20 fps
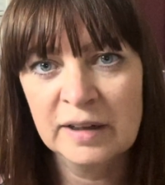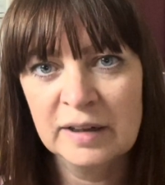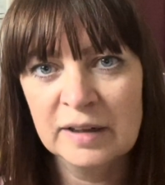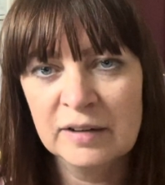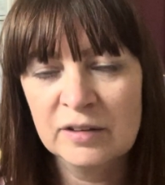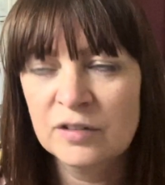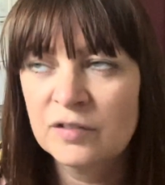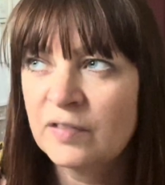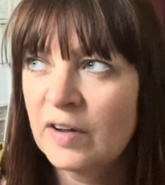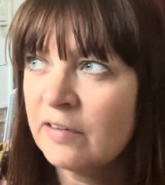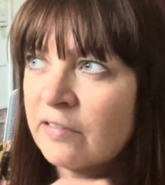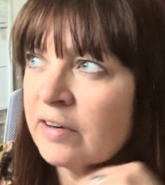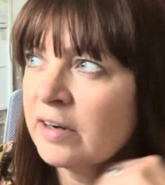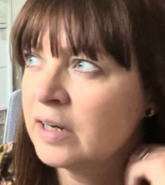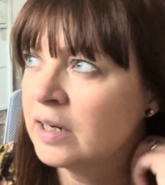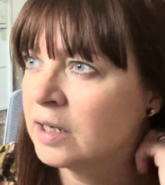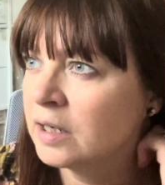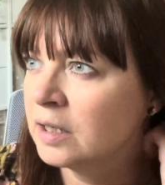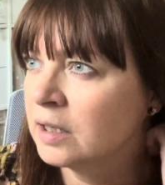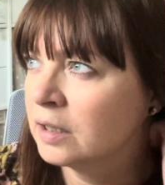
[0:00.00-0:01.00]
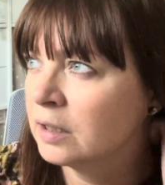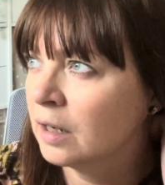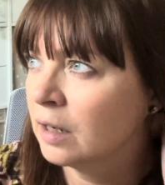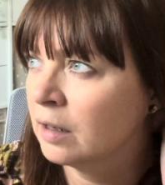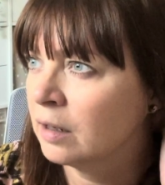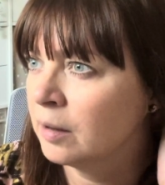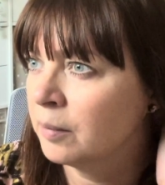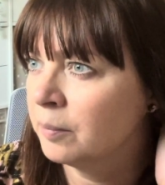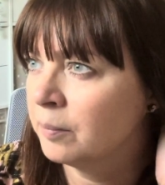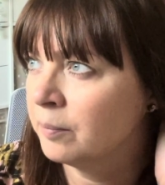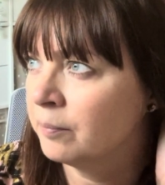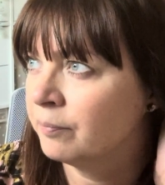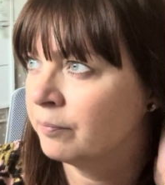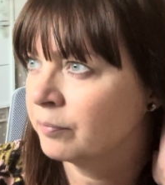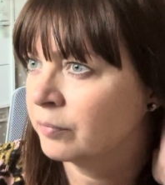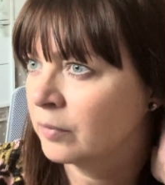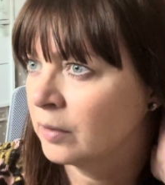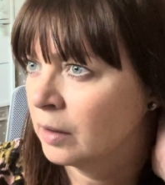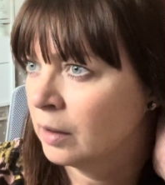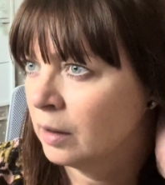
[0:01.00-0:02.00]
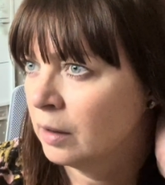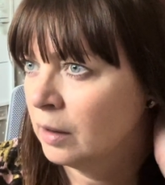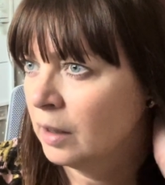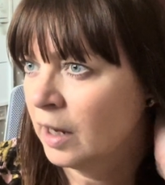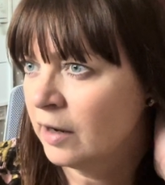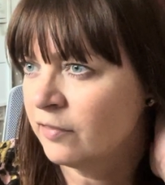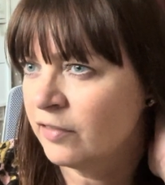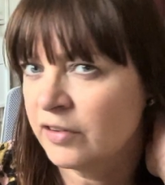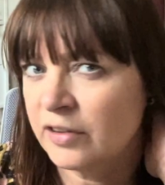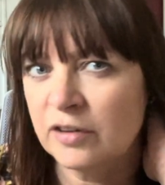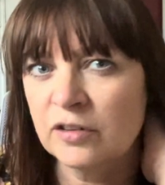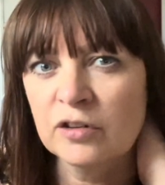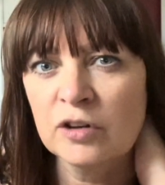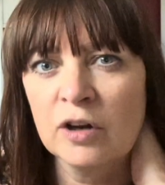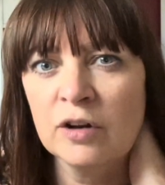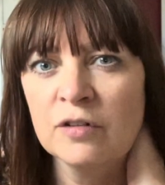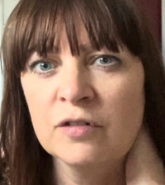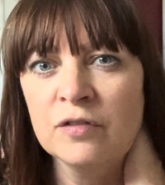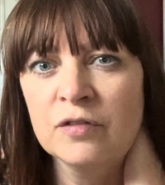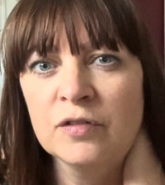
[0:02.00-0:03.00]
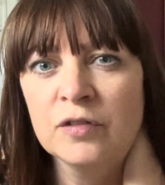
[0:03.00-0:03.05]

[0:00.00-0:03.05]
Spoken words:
It's very everything's kind of